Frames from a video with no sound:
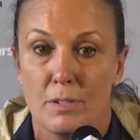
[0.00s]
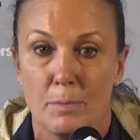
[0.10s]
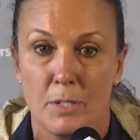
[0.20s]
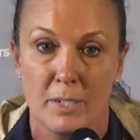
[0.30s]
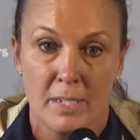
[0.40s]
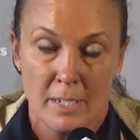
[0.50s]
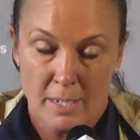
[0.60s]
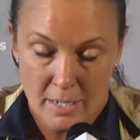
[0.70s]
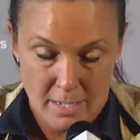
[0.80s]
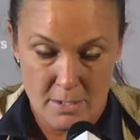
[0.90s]
I mean,
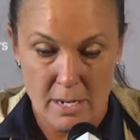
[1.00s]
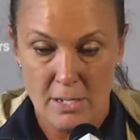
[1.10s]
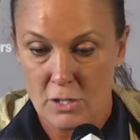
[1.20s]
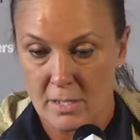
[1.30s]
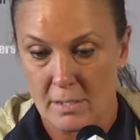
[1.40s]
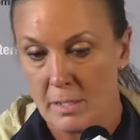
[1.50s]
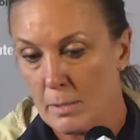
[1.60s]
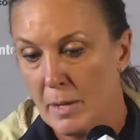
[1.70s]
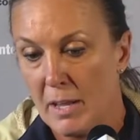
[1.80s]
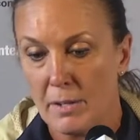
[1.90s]
it's not just Liz
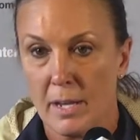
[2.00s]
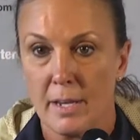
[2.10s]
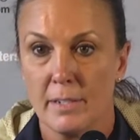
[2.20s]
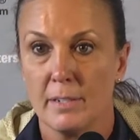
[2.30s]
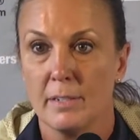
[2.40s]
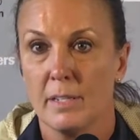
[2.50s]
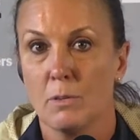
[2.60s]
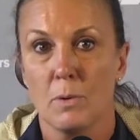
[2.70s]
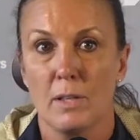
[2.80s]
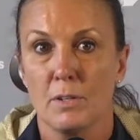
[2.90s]
Balogun and
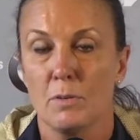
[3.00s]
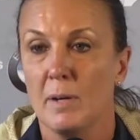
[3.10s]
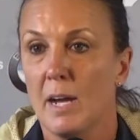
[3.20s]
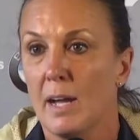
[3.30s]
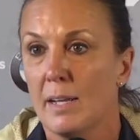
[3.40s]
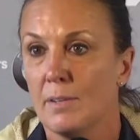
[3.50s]
Lorella Kubai.